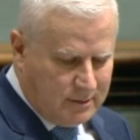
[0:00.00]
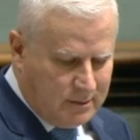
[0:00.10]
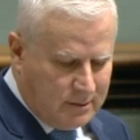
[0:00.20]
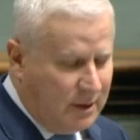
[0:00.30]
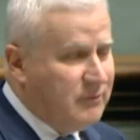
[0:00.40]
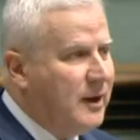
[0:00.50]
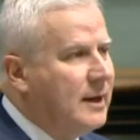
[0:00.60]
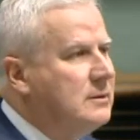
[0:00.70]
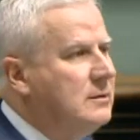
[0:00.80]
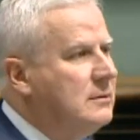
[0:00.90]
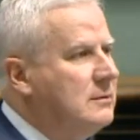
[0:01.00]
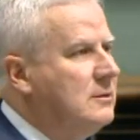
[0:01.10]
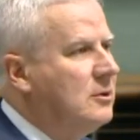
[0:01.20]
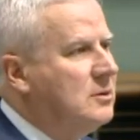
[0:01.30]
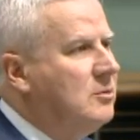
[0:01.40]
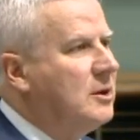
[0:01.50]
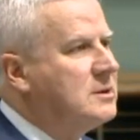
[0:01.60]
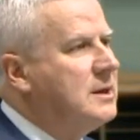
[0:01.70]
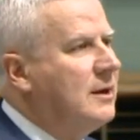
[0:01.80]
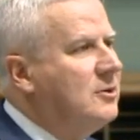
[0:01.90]
In fact, Dr Mike's
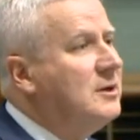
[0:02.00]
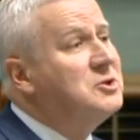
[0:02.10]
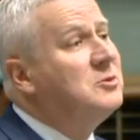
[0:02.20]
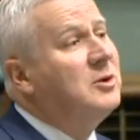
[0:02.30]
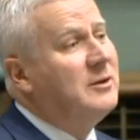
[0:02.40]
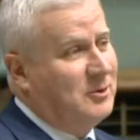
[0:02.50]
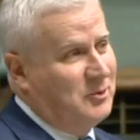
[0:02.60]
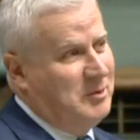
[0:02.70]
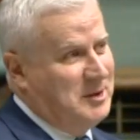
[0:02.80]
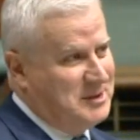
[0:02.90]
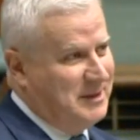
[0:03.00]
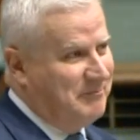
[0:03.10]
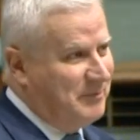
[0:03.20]
so good he should be the Health Minister.